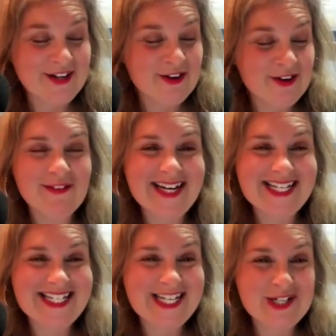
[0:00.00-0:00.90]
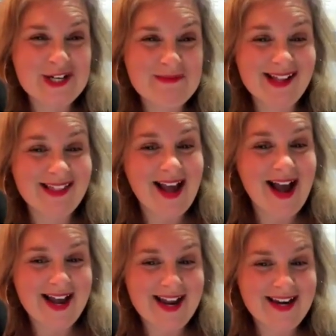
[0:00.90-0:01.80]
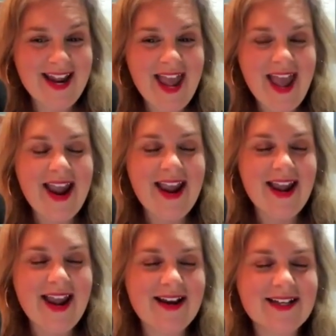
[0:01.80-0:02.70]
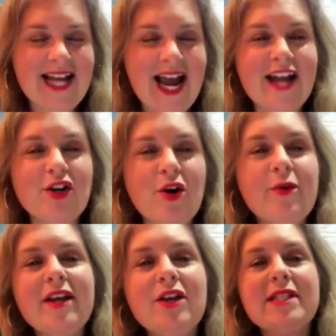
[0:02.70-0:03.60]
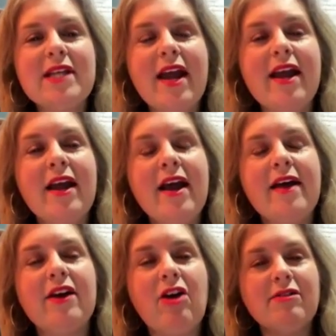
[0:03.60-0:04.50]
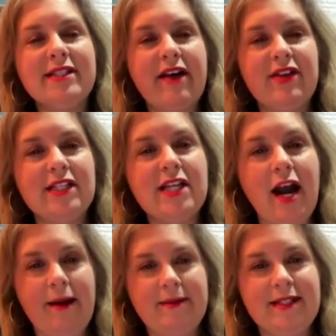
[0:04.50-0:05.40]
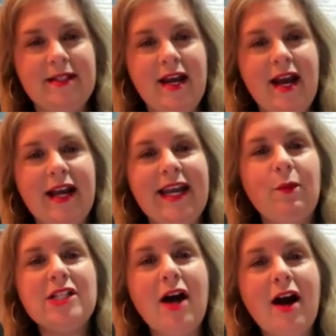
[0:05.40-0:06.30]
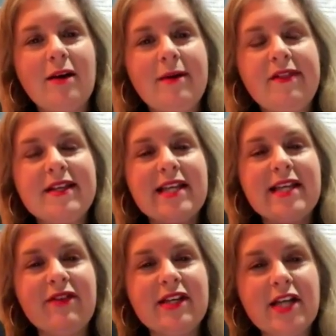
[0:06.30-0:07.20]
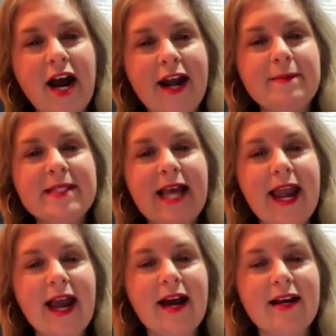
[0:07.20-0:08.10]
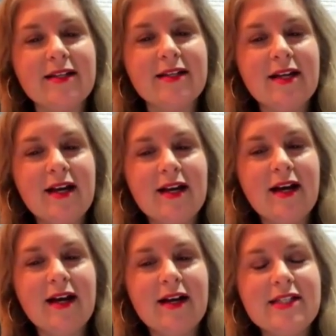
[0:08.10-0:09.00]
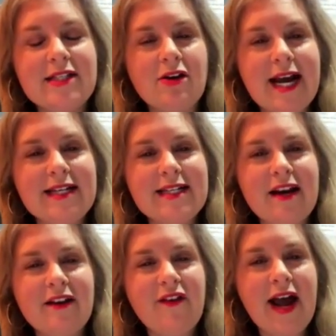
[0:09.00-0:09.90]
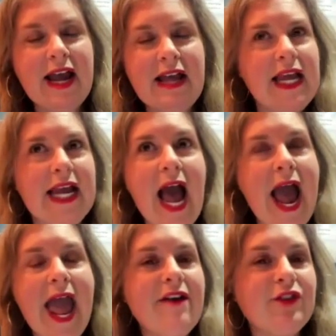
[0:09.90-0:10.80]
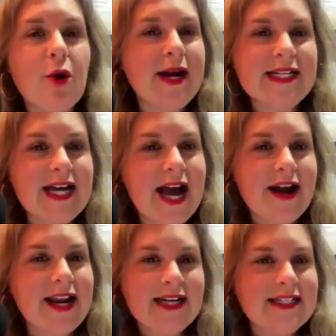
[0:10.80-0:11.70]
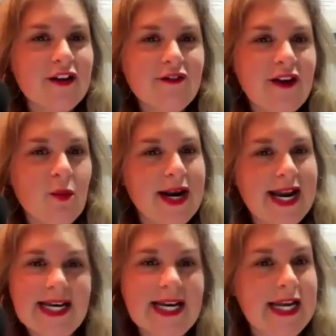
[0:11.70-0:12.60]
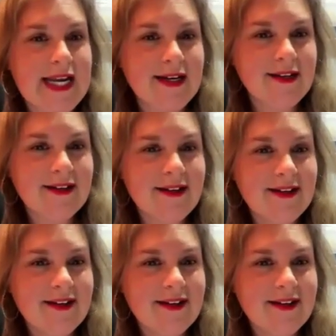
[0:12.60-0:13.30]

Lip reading: You're already teaching me a lot. And I know that you say there are 7 types. Can we talk about the 7 types and start to identify? Like, I have no idea how to identify what I need.